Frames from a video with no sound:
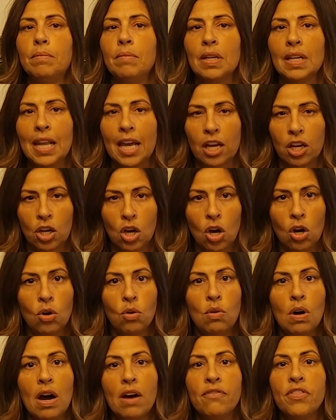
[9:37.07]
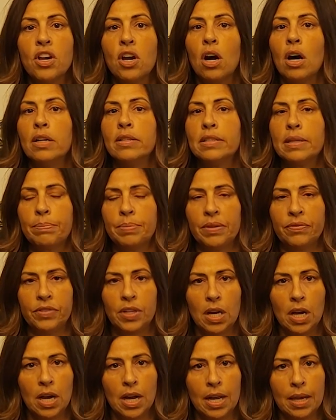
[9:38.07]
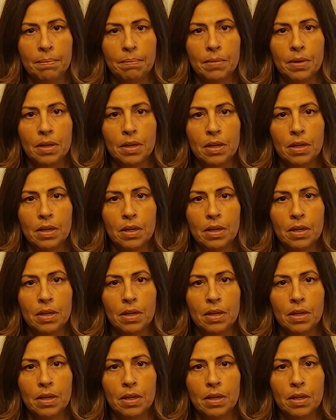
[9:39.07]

Let go of the concept of time.